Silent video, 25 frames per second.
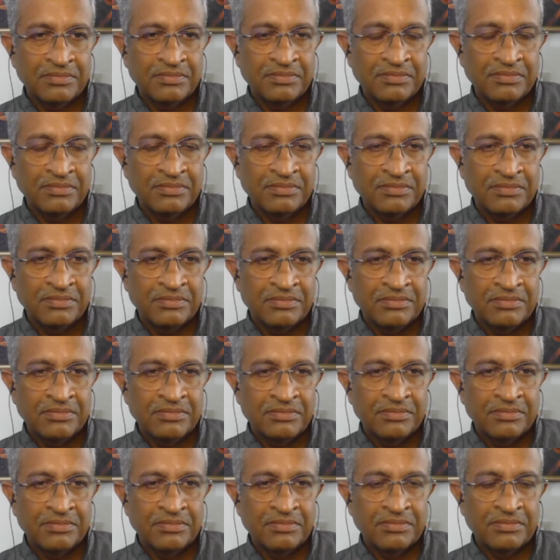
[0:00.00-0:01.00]

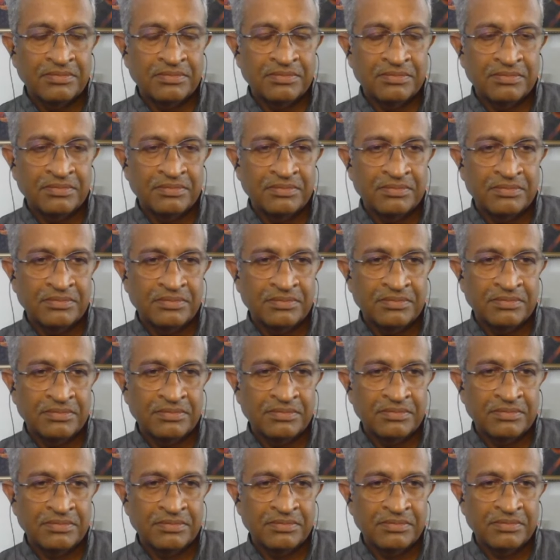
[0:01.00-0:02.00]

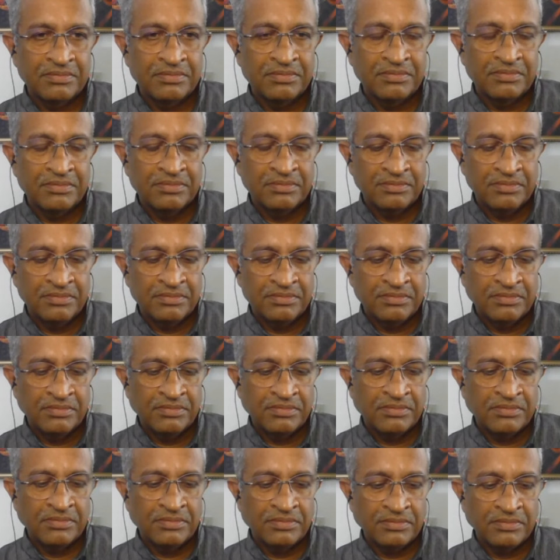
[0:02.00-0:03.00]

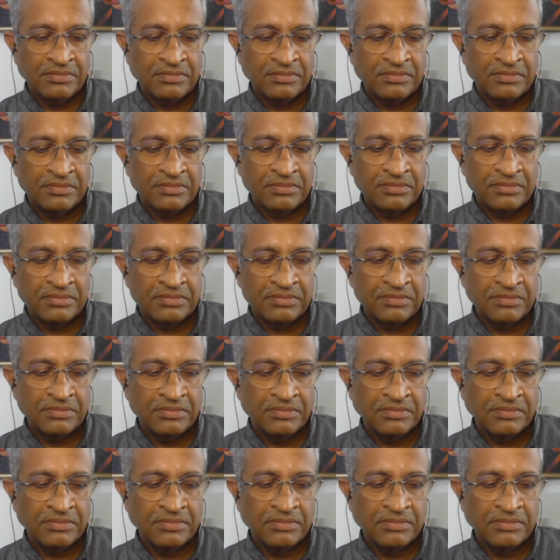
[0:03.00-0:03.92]
No words are spoken by the person on screen.